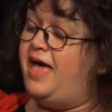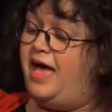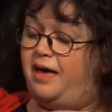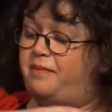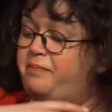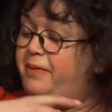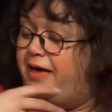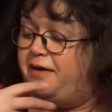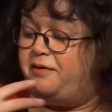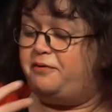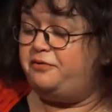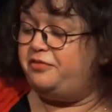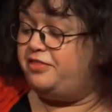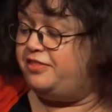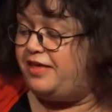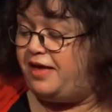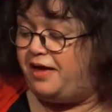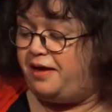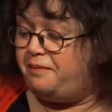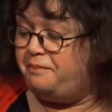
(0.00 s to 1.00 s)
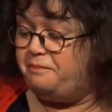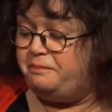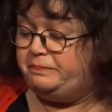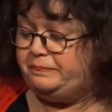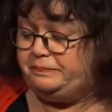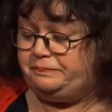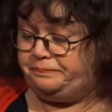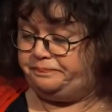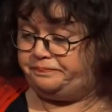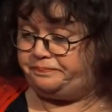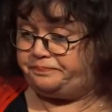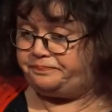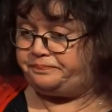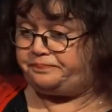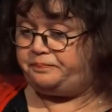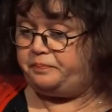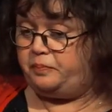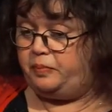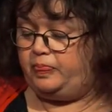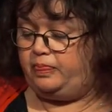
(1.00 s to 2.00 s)
about um,
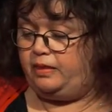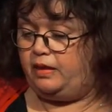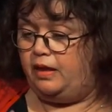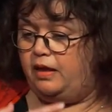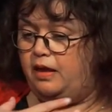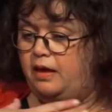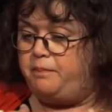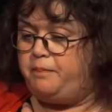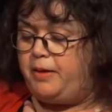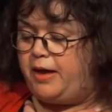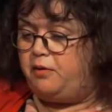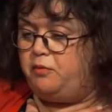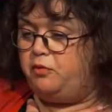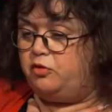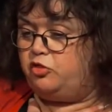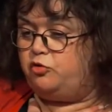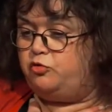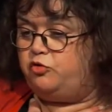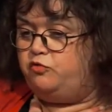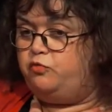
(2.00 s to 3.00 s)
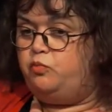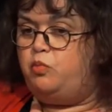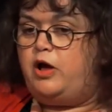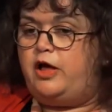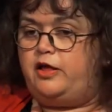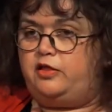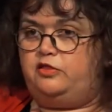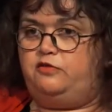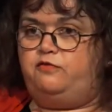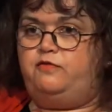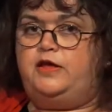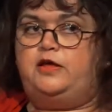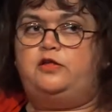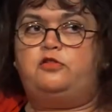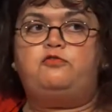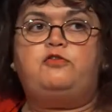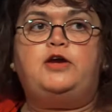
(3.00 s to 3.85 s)
about sort of worst fears